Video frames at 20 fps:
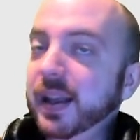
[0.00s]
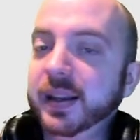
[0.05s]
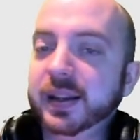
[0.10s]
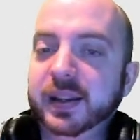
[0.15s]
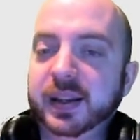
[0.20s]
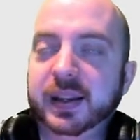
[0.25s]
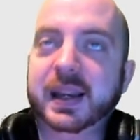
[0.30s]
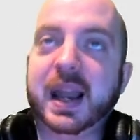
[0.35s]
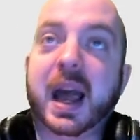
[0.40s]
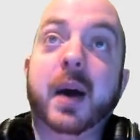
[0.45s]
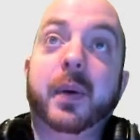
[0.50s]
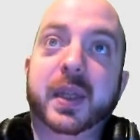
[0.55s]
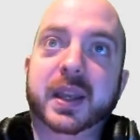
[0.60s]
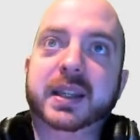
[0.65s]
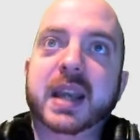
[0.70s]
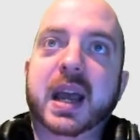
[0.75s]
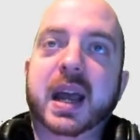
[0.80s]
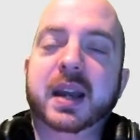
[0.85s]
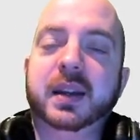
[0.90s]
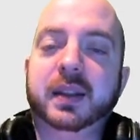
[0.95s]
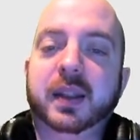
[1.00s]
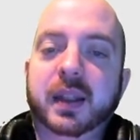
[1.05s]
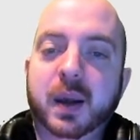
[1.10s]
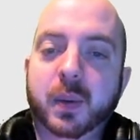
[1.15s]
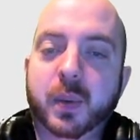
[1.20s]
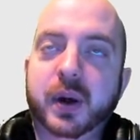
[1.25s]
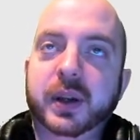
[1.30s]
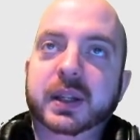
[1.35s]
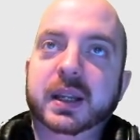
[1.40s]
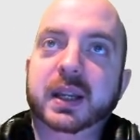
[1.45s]
And now they're saying that they're
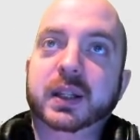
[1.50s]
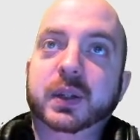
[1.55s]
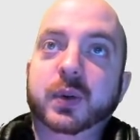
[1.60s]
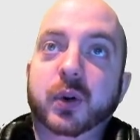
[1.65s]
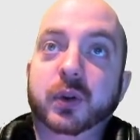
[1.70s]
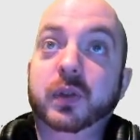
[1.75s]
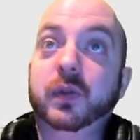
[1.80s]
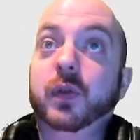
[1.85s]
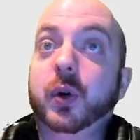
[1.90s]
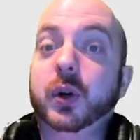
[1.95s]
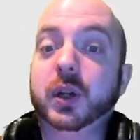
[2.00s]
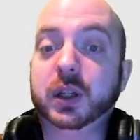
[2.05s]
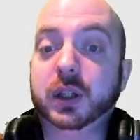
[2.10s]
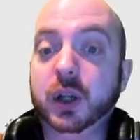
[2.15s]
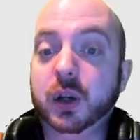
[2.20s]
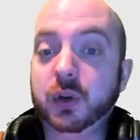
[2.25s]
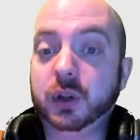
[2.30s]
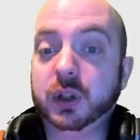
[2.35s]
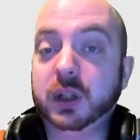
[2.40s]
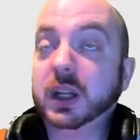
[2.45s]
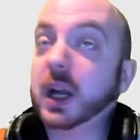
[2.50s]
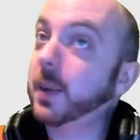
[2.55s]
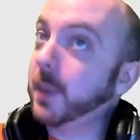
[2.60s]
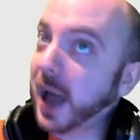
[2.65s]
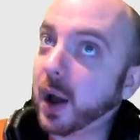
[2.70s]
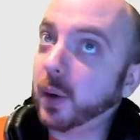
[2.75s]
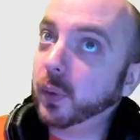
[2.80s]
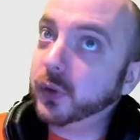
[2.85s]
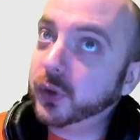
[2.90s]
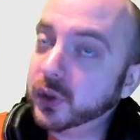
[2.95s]
wanting Squadron 42 to come
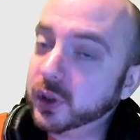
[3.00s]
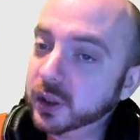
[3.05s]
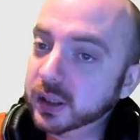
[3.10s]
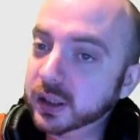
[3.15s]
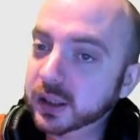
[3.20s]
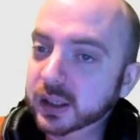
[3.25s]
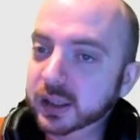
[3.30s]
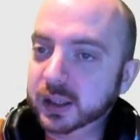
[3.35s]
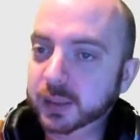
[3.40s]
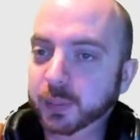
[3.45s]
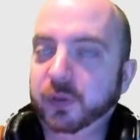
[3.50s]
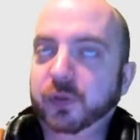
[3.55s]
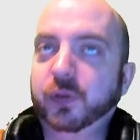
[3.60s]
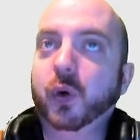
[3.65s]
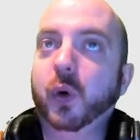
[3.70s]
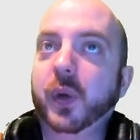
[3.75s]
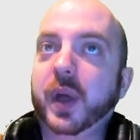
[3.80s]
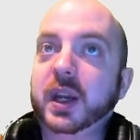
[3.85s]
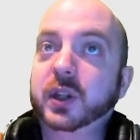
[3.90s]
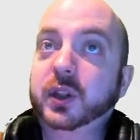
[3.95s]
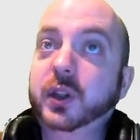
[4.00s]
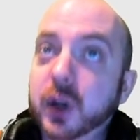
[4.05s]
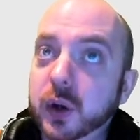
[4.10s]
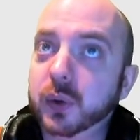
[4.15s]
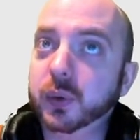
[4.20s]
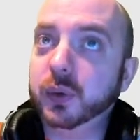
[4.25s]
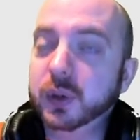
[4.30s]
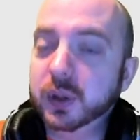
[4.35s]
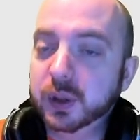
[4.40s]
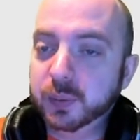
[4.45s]
out before they sue,
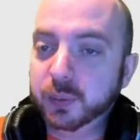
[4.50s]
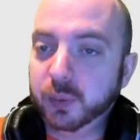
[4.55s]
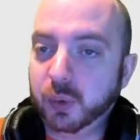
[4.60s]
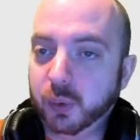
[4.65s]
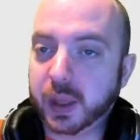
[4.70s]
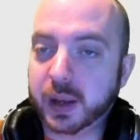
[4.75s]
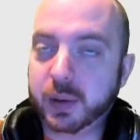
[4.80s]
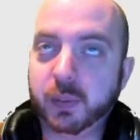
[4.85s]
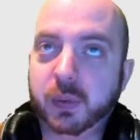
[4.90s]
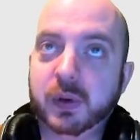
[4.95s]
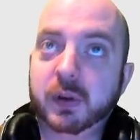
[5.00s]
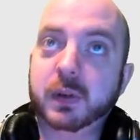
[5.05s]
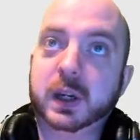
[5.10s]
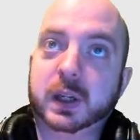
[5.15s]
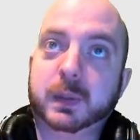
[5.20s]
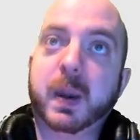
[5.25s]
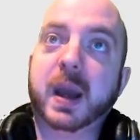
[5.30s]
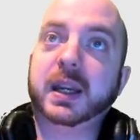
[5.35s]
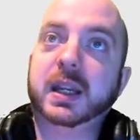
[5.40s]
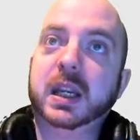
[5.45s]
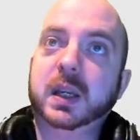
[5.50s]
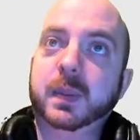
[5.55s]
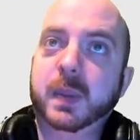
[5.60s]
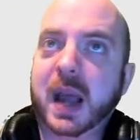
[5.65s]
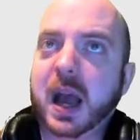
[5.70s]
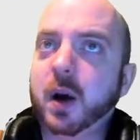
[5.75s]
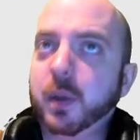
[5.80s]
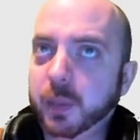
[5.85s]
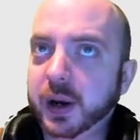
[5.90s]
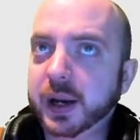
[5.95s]
or they were expecting it to be
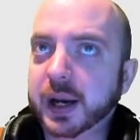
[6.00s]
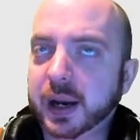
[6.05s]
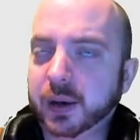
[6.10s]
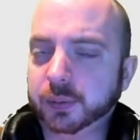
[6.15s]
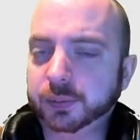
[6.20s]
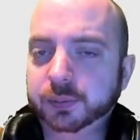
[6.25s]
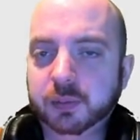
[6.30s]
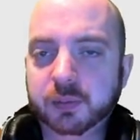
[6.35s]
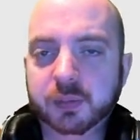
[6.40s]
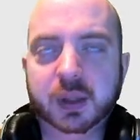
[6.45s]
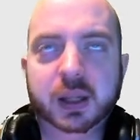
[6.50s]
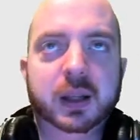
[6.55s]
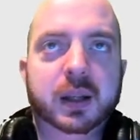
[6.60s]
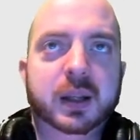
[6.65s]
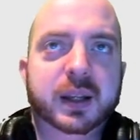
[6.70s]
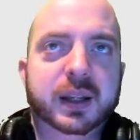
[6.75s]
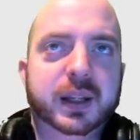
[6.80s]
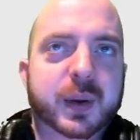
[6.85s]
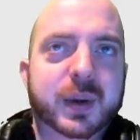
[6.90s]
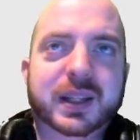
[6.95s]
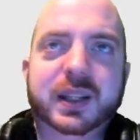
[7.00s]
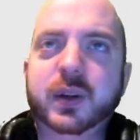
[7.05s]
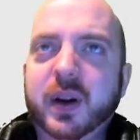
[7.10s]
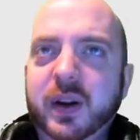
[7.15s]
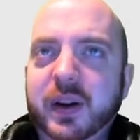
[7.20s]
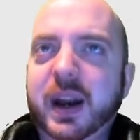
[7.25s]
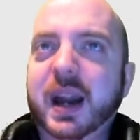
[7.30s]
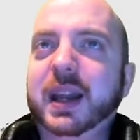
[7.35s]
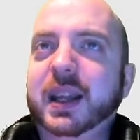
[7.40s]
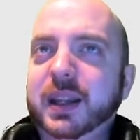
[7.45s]
out by now. So it's sort of
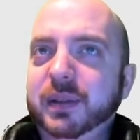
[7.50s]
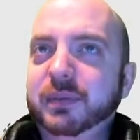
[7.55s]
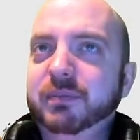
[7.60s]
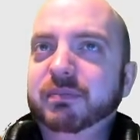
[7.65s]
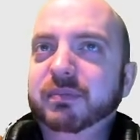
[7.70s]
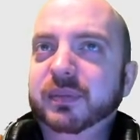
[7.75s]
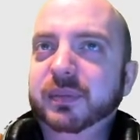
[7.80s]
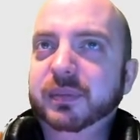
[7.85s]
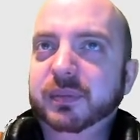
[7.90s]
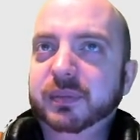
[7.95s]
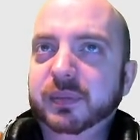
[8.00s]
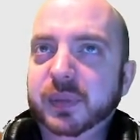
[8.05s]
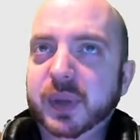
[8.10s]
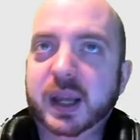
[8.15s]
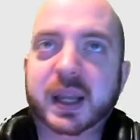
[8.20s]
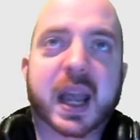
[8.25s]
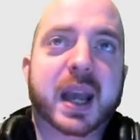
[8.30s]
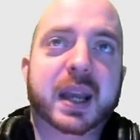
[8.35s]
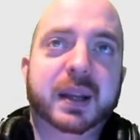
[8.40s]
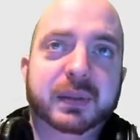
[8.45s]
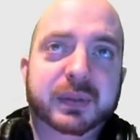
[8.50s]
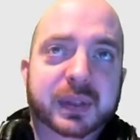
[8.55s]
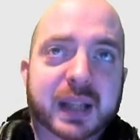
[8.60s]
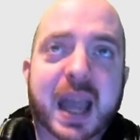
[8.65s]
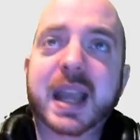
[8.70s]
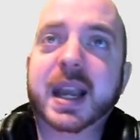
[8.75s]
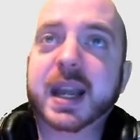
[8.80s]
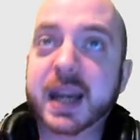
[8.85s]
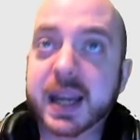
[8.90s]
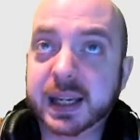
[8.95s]
like, okay,
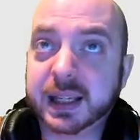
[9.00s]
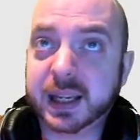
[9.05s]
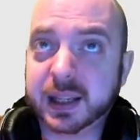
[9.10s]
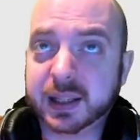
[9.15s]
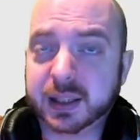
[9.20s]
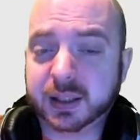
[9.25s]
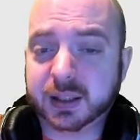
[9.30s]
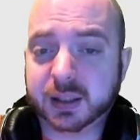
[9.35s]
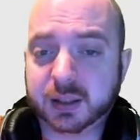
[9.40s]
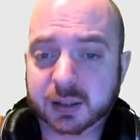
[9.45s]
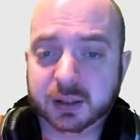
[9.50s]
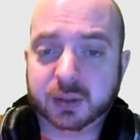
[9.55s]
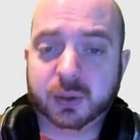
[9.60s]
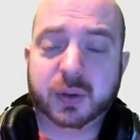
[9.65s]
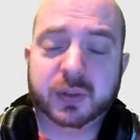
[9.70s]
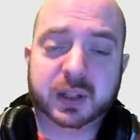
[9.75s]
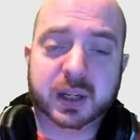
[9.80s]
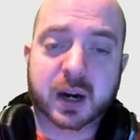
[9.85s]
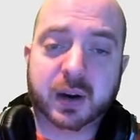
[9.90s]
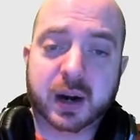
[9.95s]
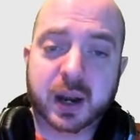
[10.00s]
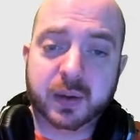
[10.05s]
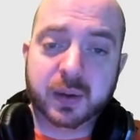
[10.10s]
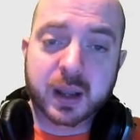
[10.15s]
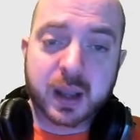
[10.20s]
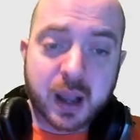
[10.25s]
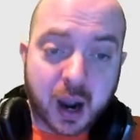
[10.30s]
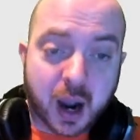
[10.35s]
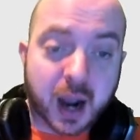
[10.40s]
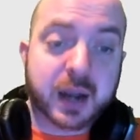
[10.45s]
take and eat it sort of scenario.
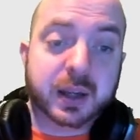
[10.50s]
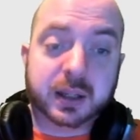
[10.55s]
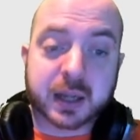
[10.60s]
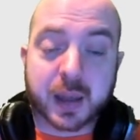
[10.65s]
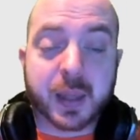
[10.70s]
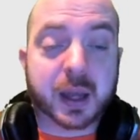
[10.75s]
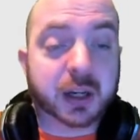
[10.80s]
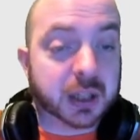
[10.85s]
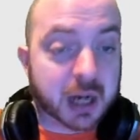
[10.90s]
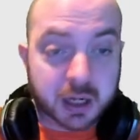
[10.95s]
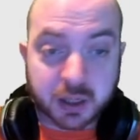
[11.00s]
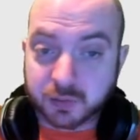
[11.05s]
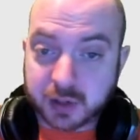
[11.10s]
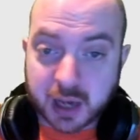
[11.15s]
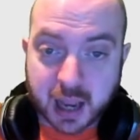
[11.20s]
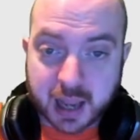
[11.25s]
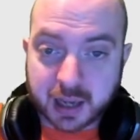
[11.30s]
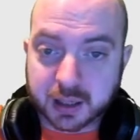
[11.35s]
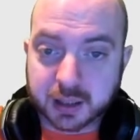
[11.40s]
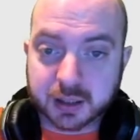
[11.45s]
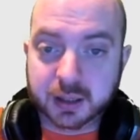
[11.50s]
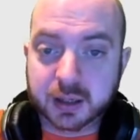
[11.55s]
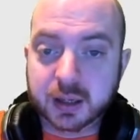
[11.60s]
I understand their change of tact.